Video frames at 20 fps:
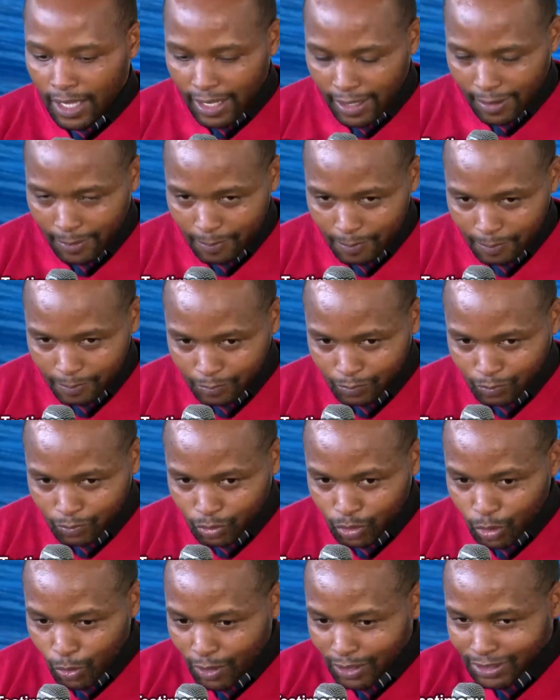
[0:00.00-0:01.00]
Um,
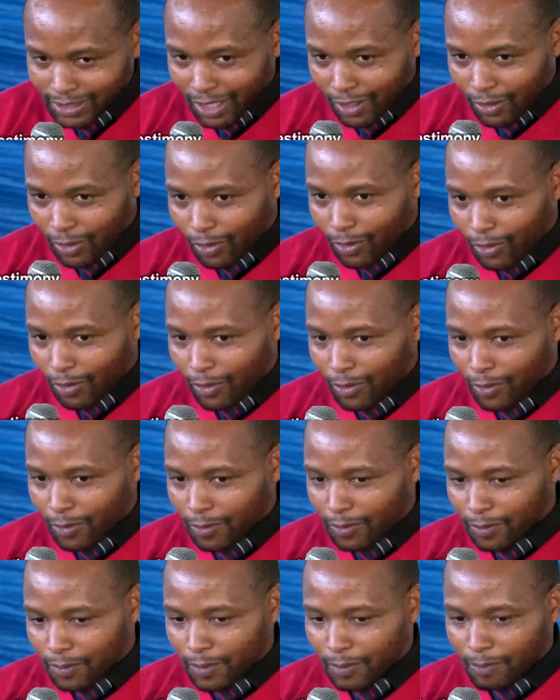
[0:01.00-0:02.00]
two weeks ago,
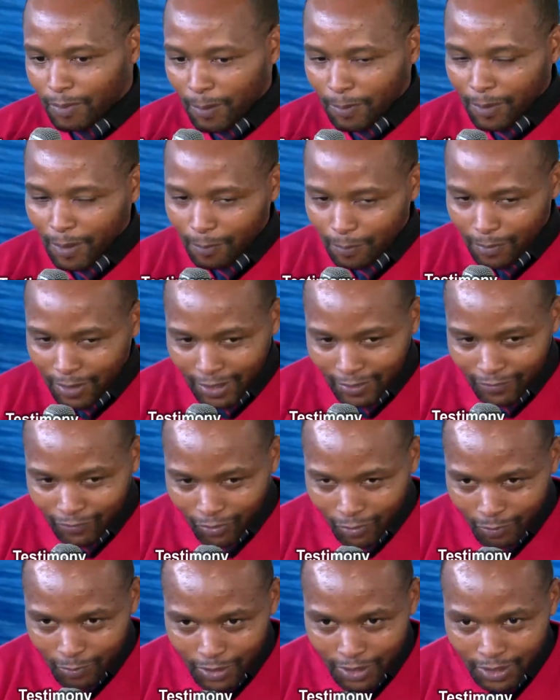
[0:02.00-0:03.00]
Baba prayed
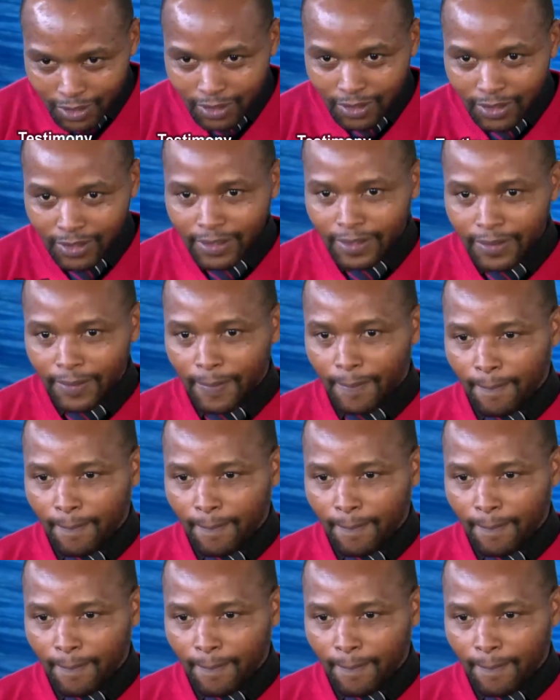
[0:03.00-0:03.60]
for me. me. fete-